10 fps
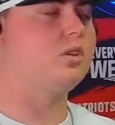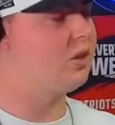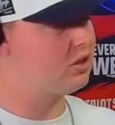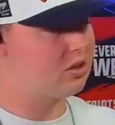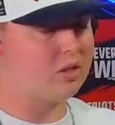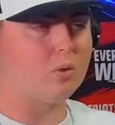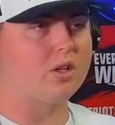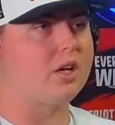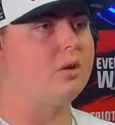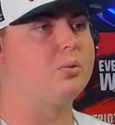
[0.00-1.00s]
So it's going to
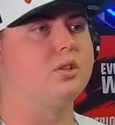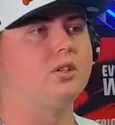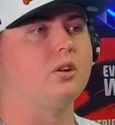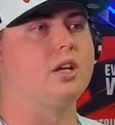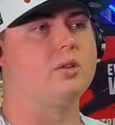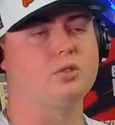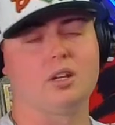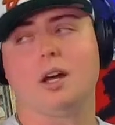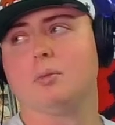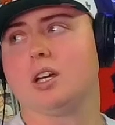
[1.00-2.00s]
work out pretty great
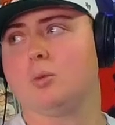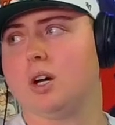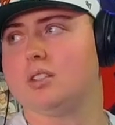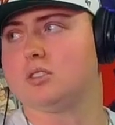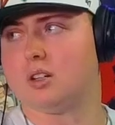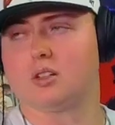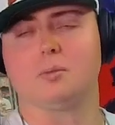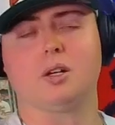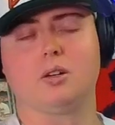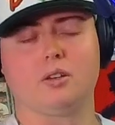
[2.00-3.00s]
timeline wise.
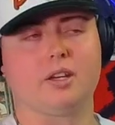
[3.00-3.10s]
Talking about